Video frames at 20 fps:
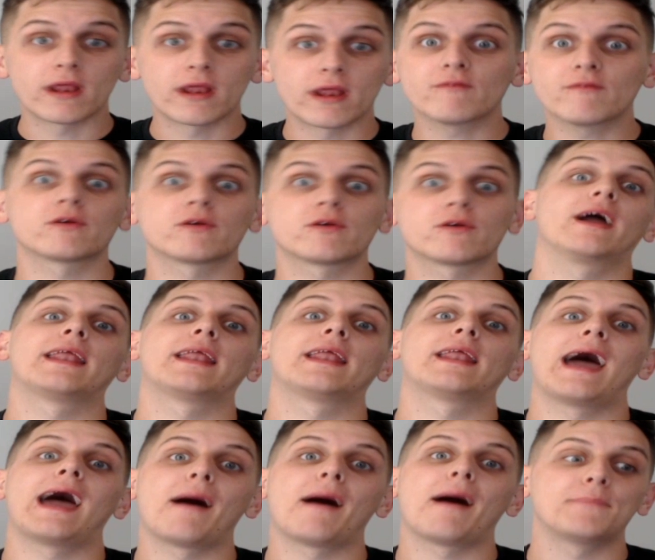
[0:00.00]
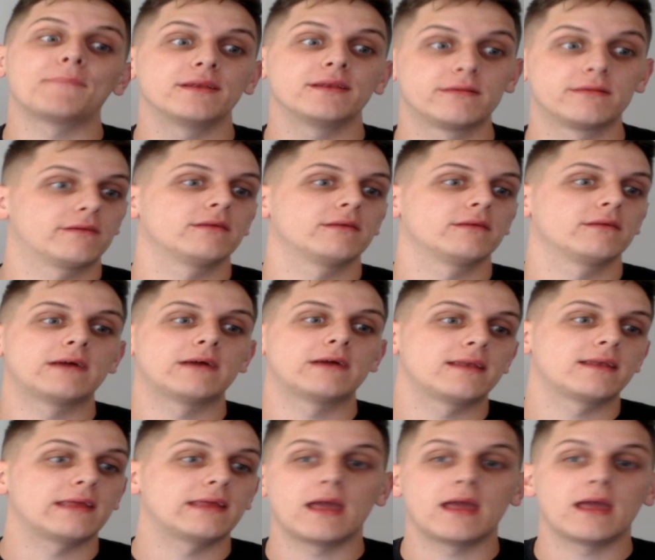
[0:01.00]
whatever had happened during that
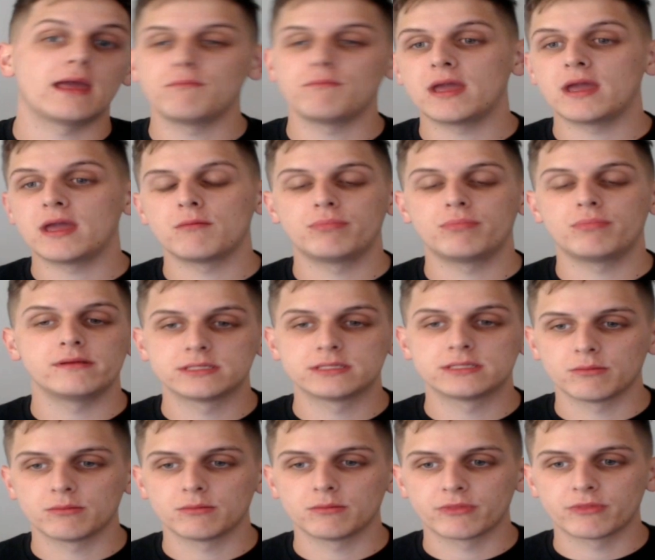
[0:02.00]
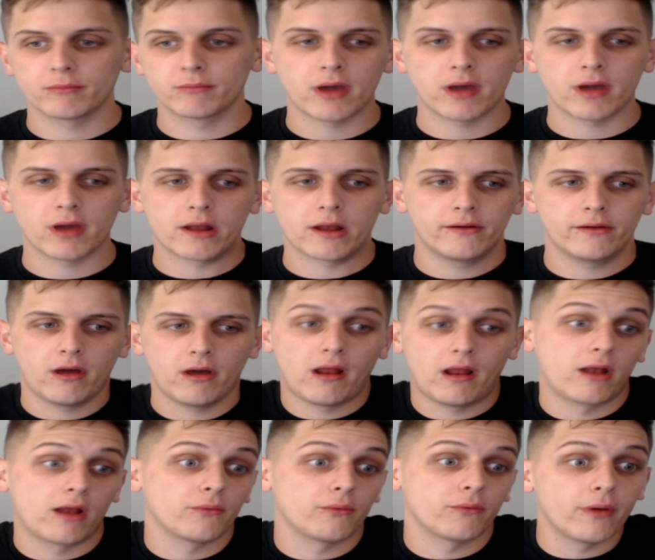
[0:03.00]
day. May it be something bad or not,
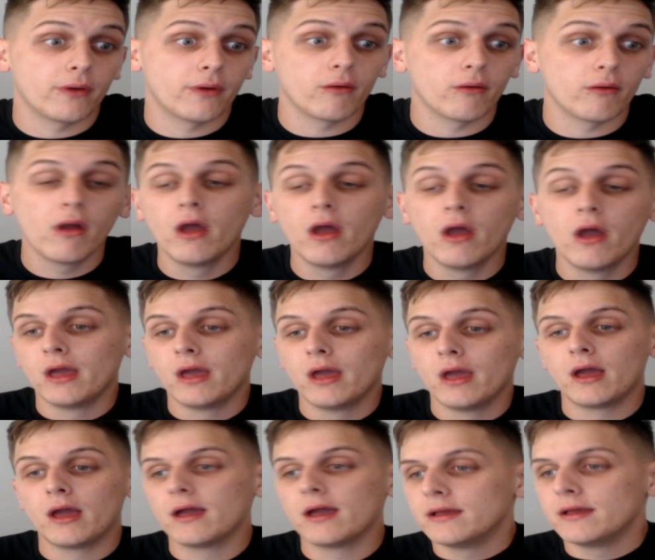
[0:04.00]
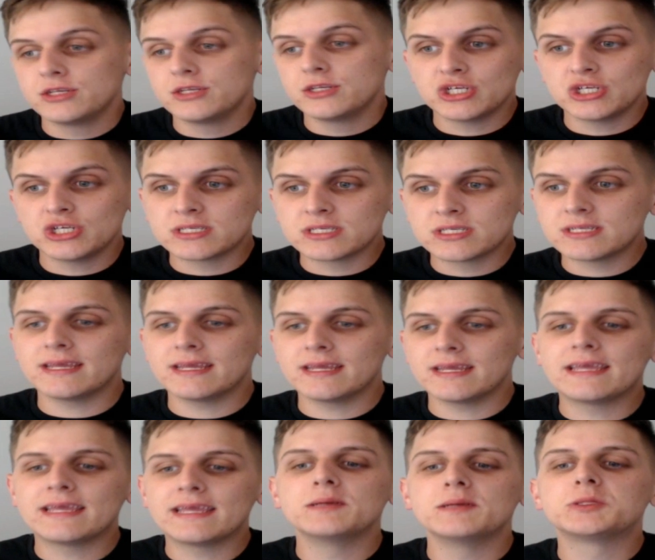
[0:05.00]
I don't know. It just
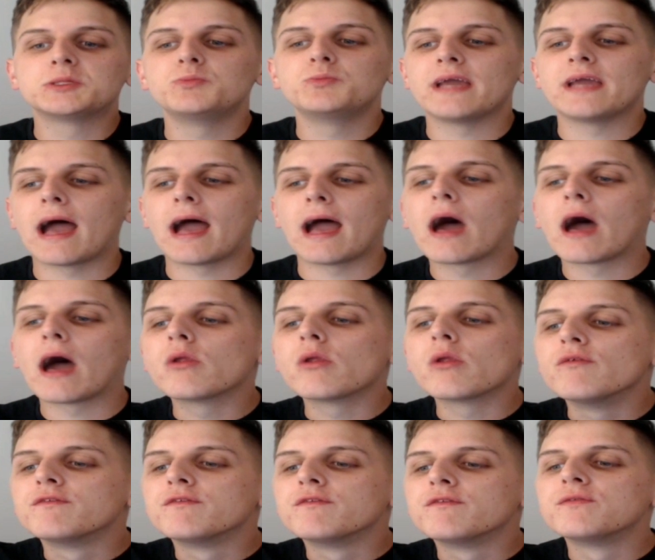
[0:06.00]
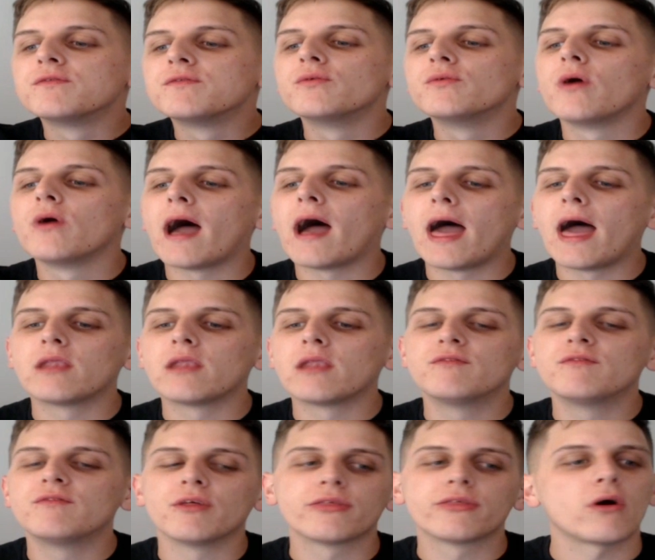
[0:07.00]
gets me out of
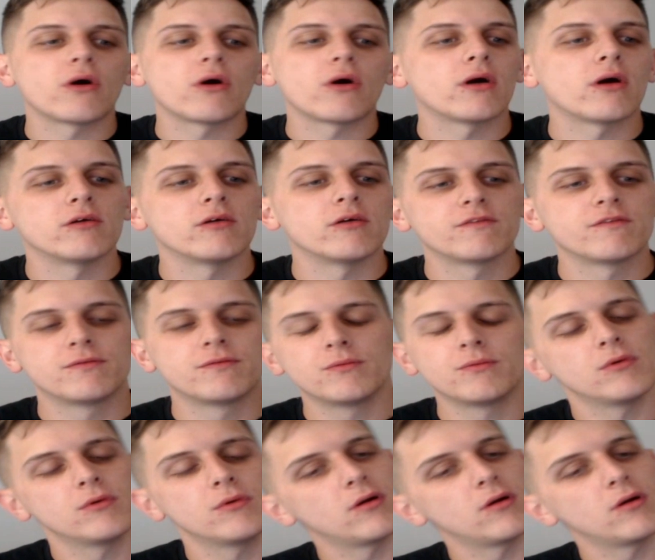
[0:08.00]
the thought of,